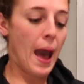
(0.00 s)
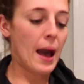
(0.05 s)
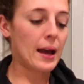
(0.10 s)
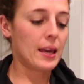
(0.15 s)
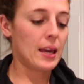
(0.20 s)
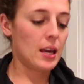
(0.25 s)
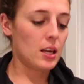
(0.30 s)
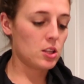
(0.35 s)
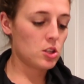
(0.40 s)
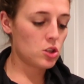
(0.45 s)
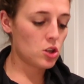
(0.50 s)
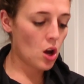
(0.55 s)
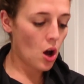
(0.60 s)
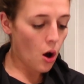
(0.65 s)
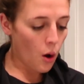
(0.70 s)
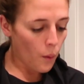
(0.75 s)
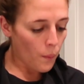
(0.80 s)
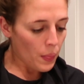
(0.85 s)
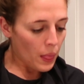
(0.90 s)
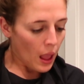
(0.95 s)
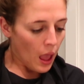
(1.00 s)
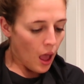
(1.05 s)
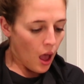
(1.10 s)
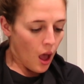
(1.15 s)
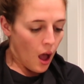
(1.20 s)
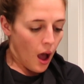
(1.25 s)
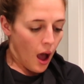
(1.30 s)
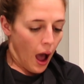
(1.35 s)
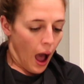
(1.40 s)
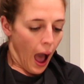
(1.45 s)
packet. So
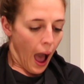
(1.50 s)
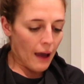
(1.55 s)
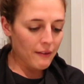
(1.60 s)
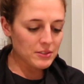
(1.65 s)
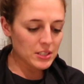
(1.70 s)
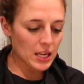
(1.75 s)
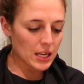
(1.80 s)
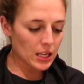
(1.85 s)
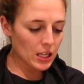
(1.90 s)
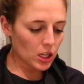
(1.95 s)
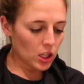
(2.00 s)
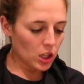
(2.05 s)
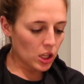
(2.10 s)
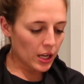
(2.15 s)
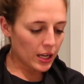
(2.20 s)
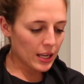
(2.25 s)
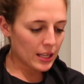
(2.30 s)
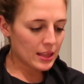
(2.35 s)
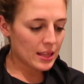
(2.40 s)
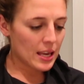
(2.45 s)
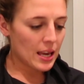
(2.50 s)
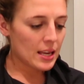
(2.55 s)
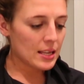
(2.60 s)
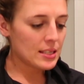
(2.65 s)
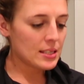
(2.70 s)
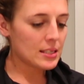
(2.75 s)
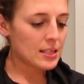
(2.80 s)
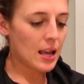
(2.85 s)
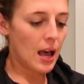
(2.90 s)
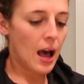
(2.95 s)
I've taken a look at
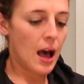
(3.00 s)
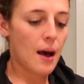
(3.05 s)
this.